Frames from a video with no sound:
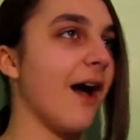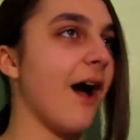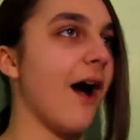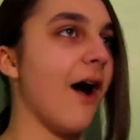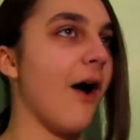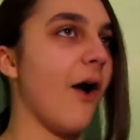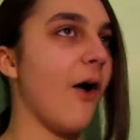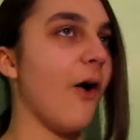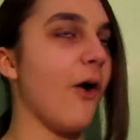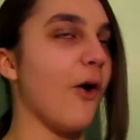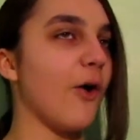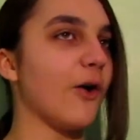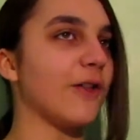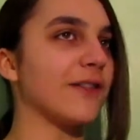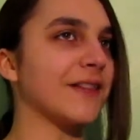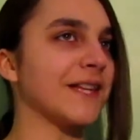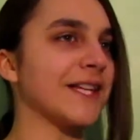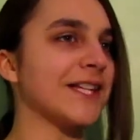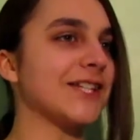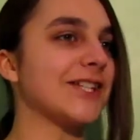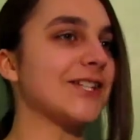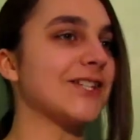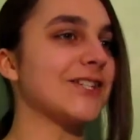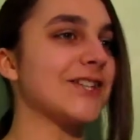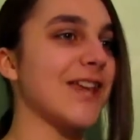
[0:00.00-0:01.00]
Holy
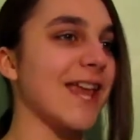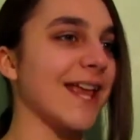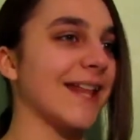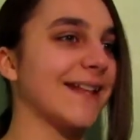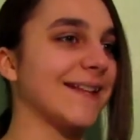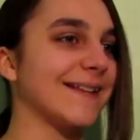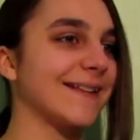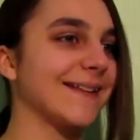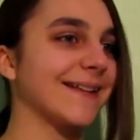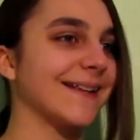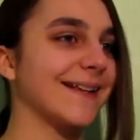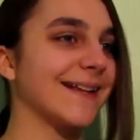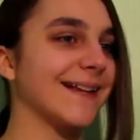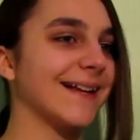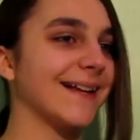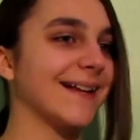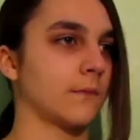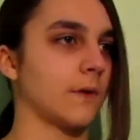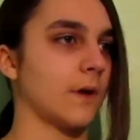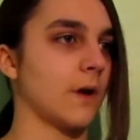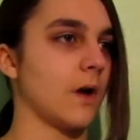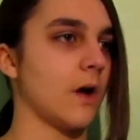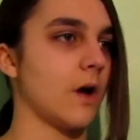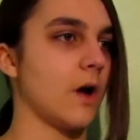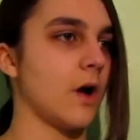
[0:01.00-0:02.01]
shit!
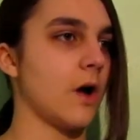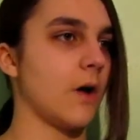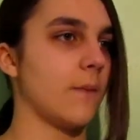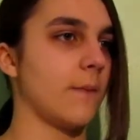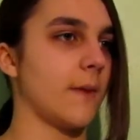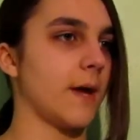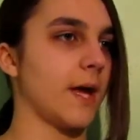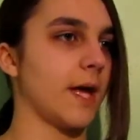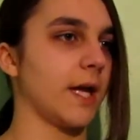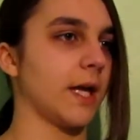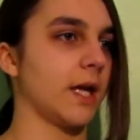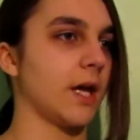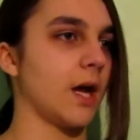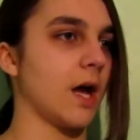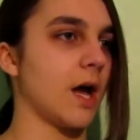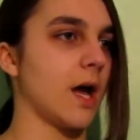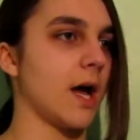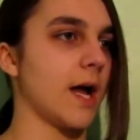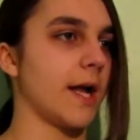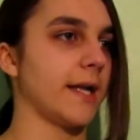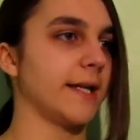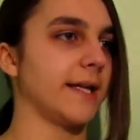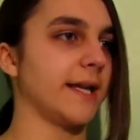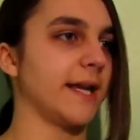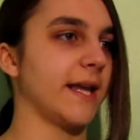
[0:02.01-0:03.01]
Oh my
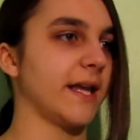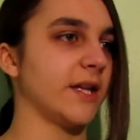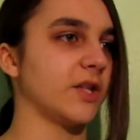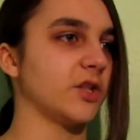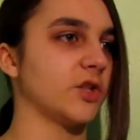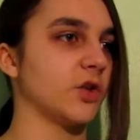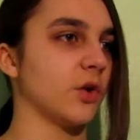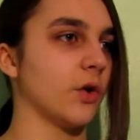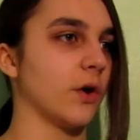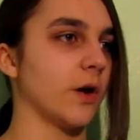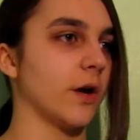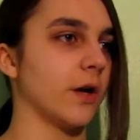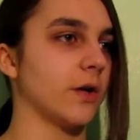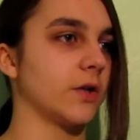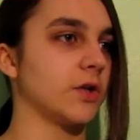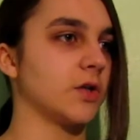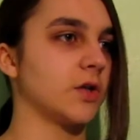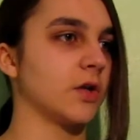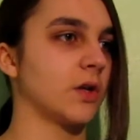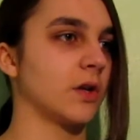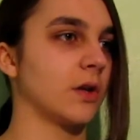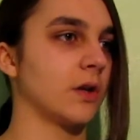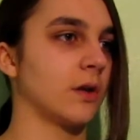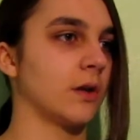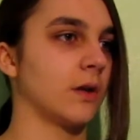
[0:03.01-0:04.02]
god, King George.
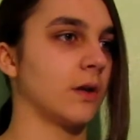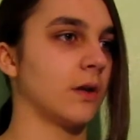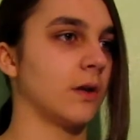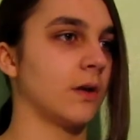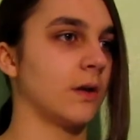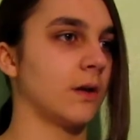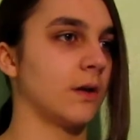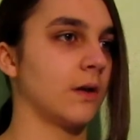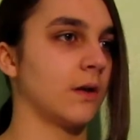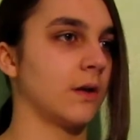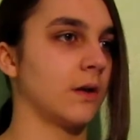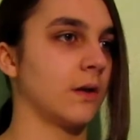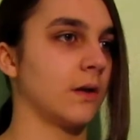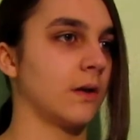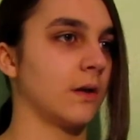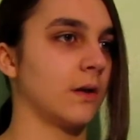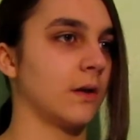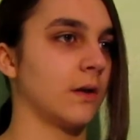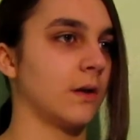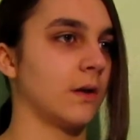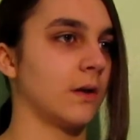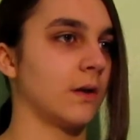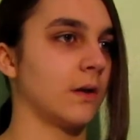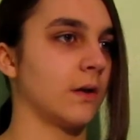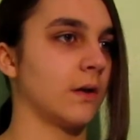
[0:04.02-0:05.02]
I know what you're
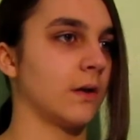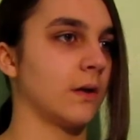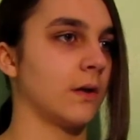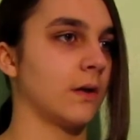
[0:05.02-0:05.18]
thinking.